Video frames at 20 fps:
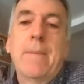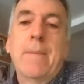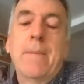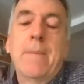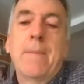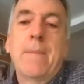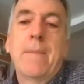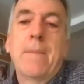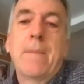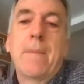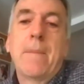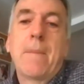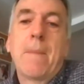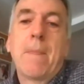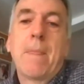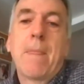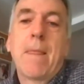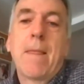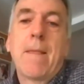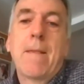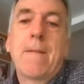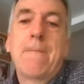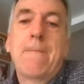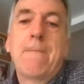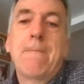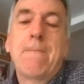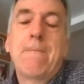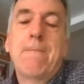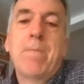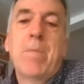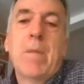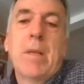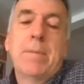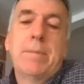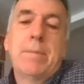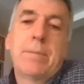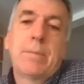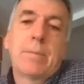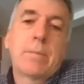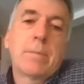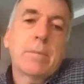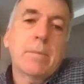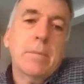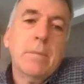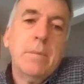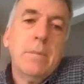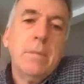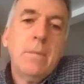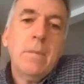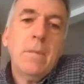[no speech]